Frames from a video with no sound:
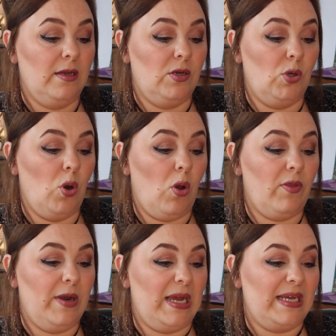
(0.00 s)
Not
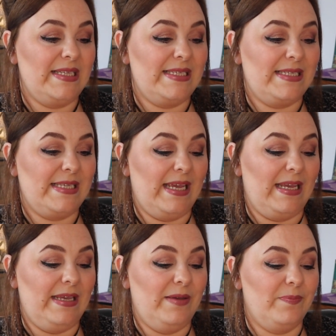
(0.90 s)
that I can
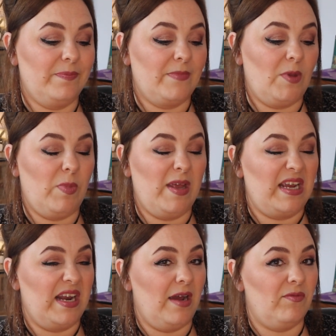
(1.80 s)
see. Then
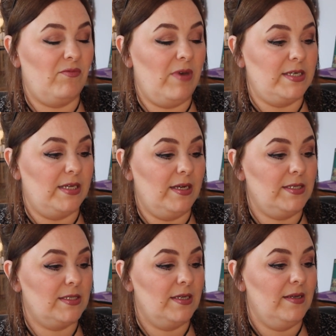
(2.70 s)
again, I haven't read it.